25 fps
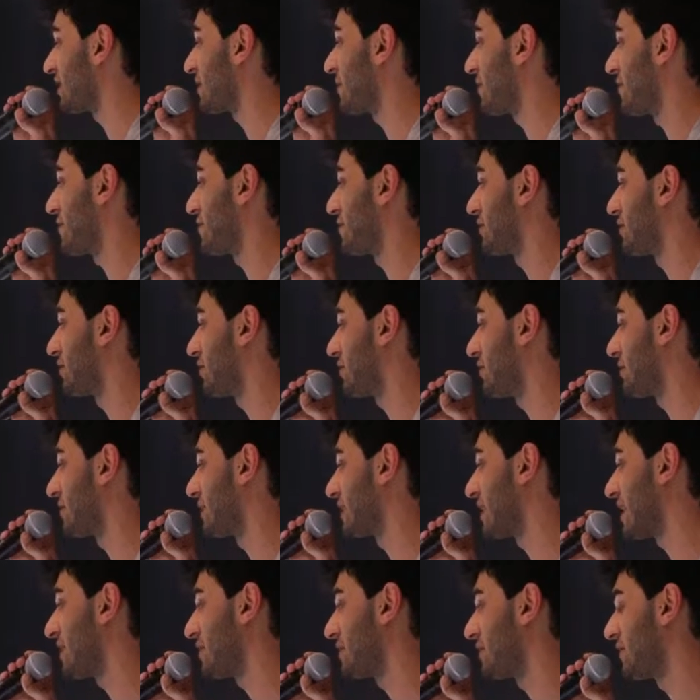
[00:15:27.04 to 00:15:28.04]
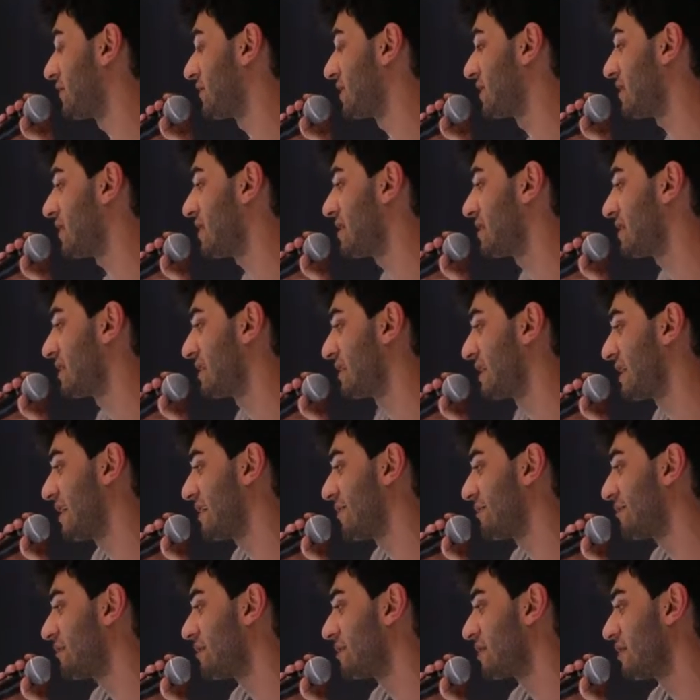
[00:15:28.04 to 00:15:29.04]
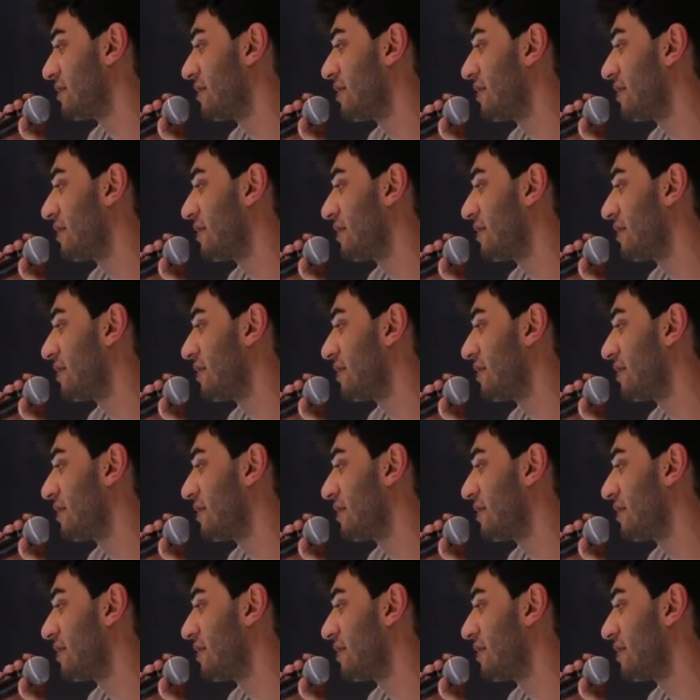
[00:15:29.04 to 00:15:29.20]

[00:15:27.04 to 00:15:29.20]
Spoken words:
experiences the perception of sight and sound,